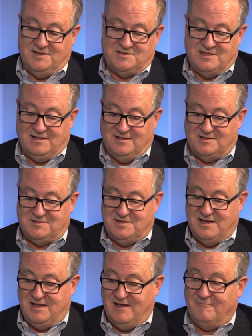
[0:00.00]
that, let's say,
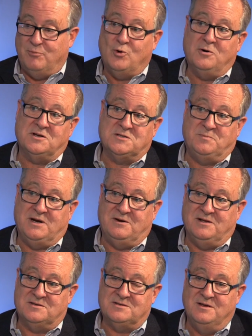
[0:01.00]
have poor
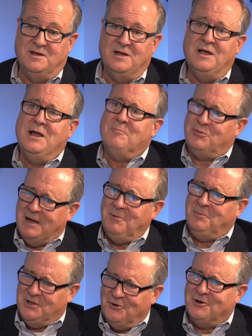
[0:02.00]
experience
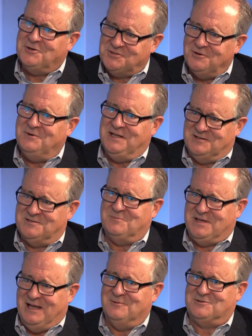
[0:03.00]
probably also need some
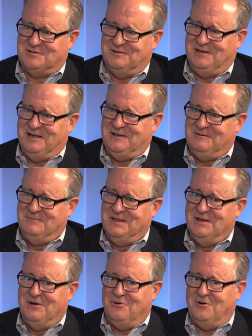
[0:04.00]
counseling
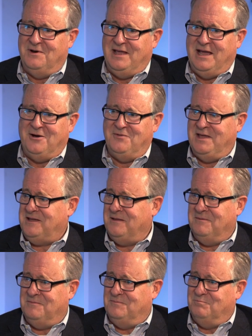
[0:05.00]
on how they
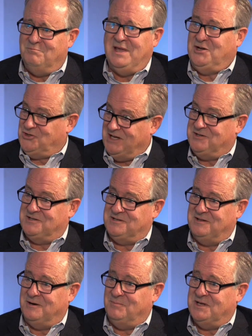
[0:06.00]
can make changes in
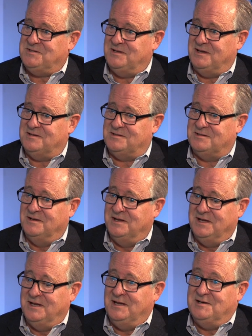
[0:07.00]
their business
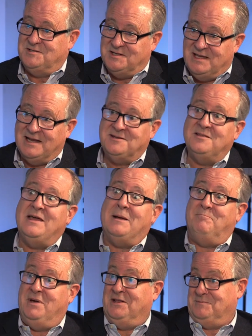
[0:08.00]
to get to that
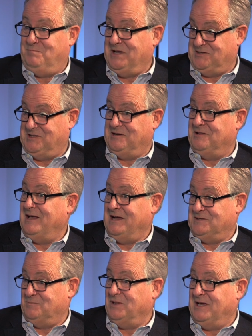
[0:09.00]
best-in-class
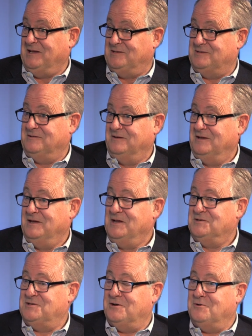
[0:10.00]
place.
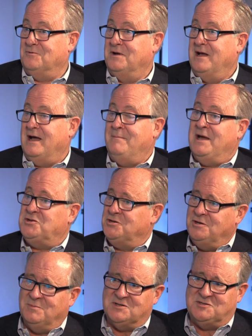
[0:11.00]
So I imagine you
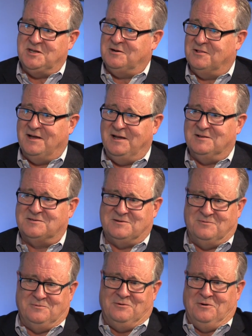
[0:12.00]
must see clients
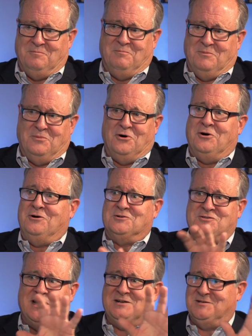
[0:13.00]
on all
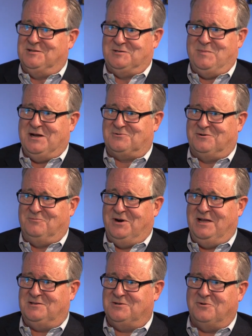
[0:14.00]
sides of the spectrum,
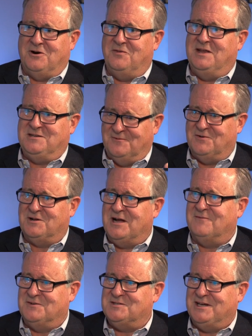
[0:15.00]
right? So are they different
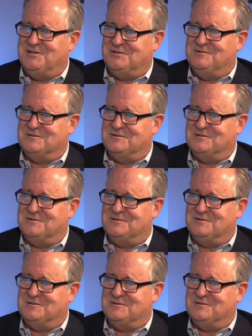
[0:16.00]
conversations?